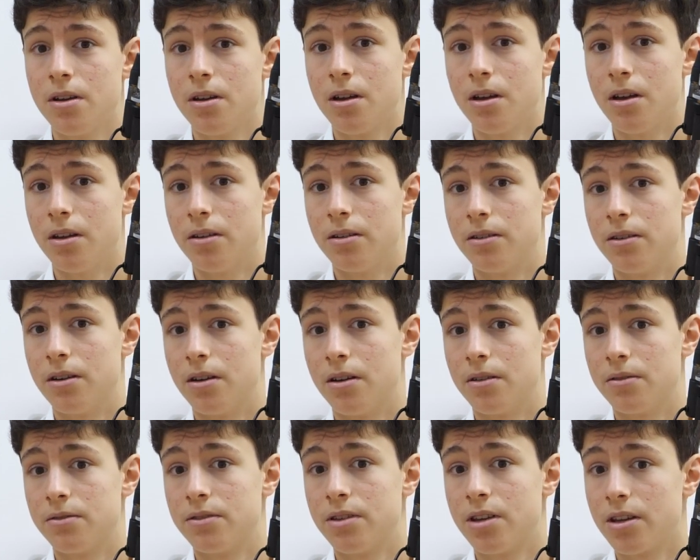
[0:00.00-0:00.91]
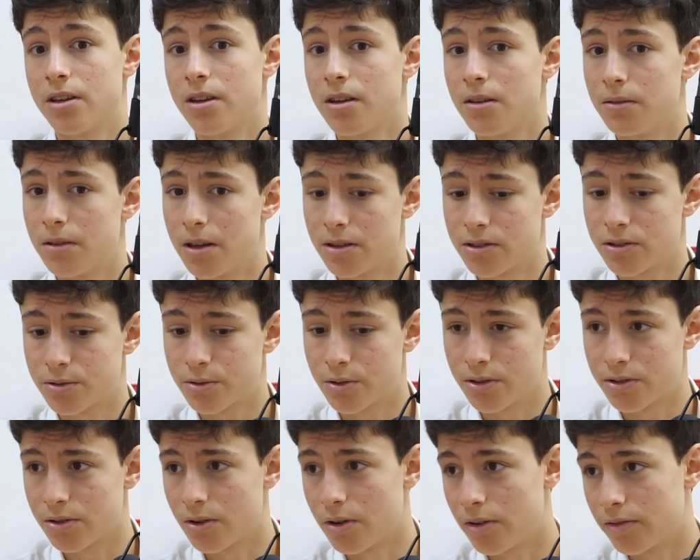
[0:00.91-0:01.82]
And taking that
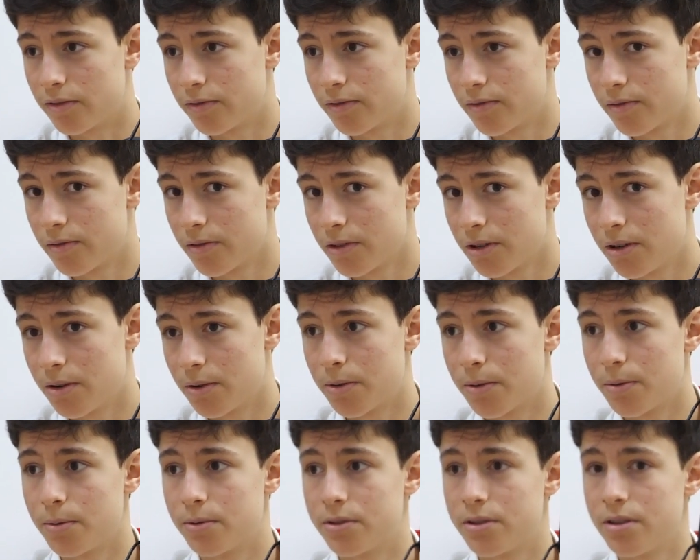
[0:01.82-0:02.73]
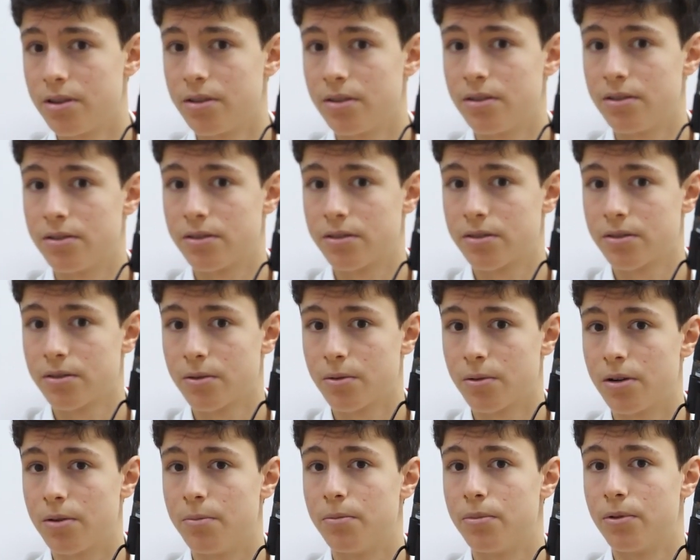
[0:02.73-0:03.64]
stress off year 13 is
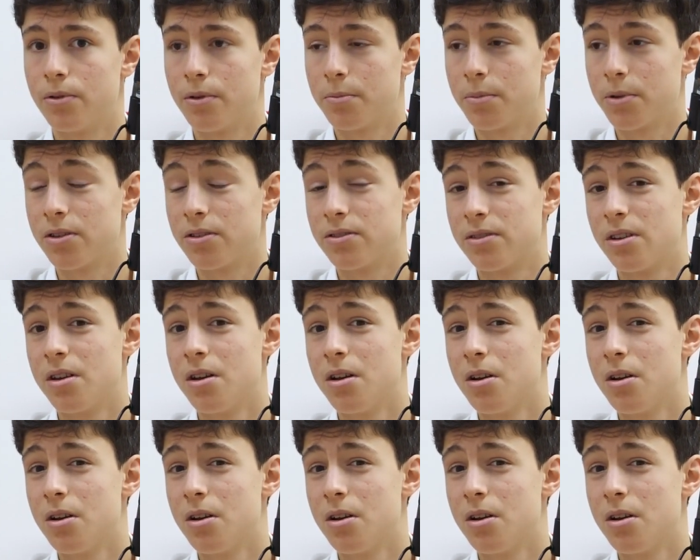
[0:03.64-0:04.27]
quite important because